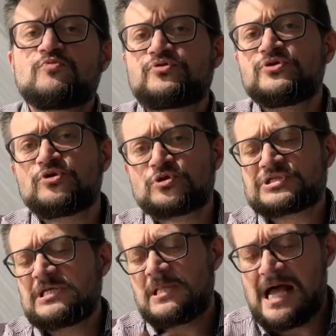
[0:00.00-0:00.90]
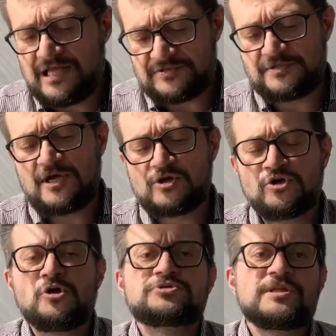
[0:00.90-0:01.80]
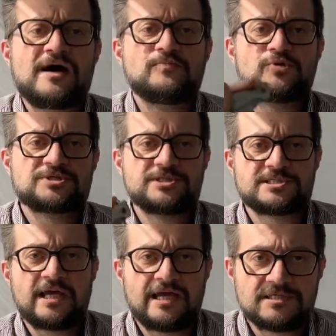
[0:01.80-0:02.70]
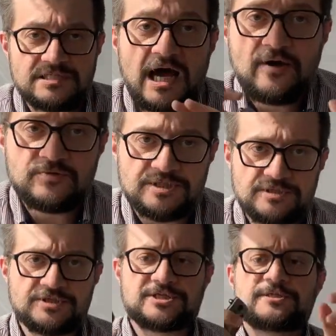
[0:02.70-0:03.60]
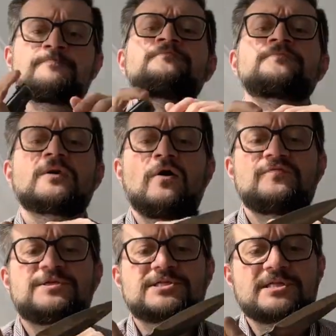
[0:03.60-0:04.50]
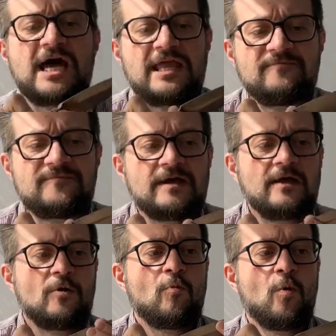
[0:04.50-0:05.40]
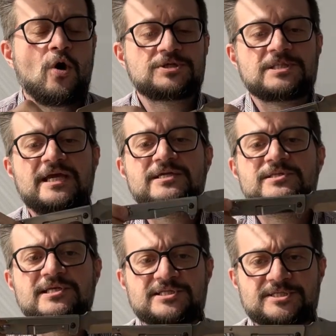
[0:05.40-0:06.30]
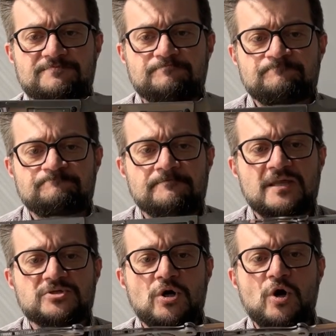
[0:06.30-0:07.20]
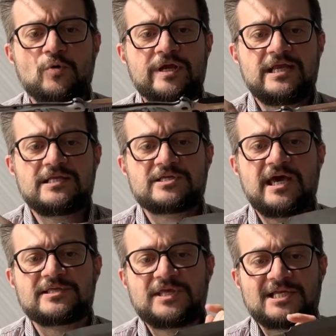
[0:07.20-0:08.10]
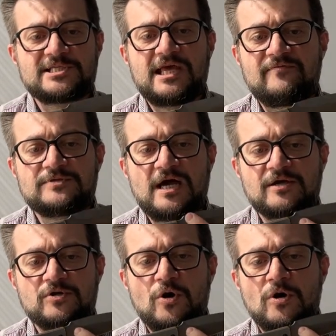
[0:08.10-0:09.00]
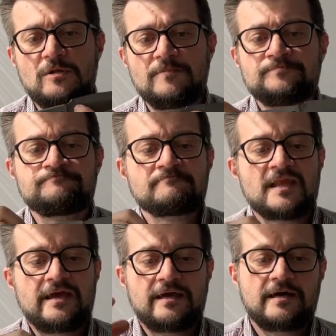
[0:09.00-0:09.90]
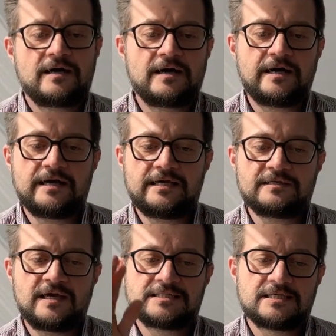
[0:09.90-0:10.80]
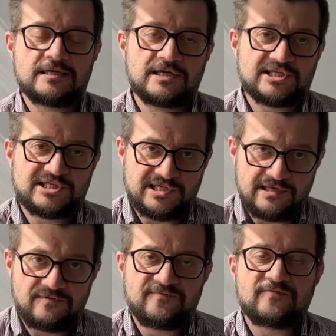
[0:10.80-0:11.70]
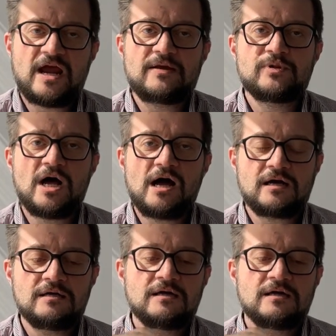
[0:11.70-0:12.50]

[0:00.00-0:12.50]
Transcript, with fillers: produced a lot they are not numbers it's like thousands of this knife was like this so it ha doesn't have a dagger hole uh, it has a steel frame lock